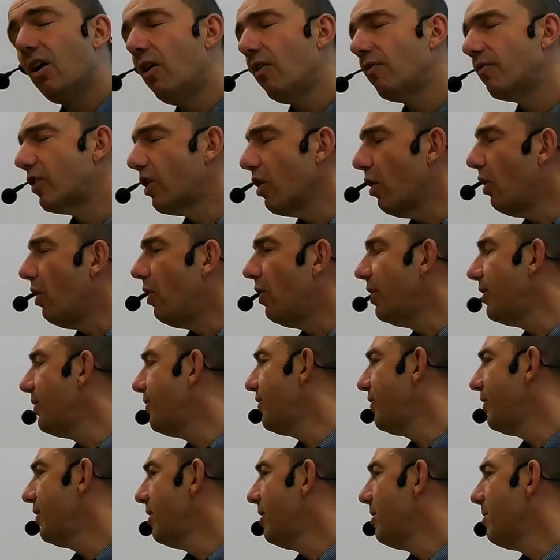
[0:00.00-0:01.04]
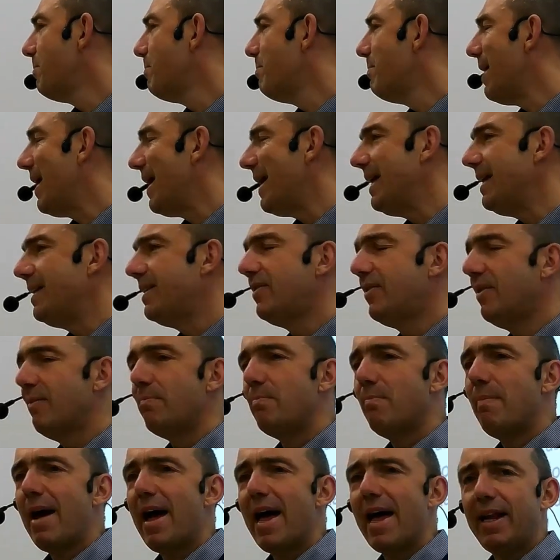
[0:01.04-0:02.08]
of God made
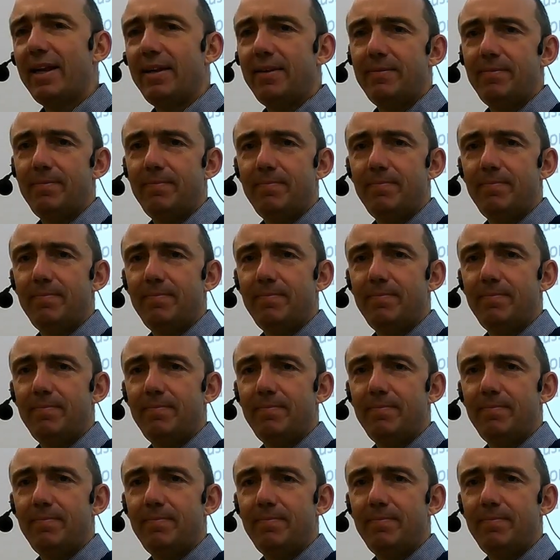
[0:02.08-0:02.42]
man.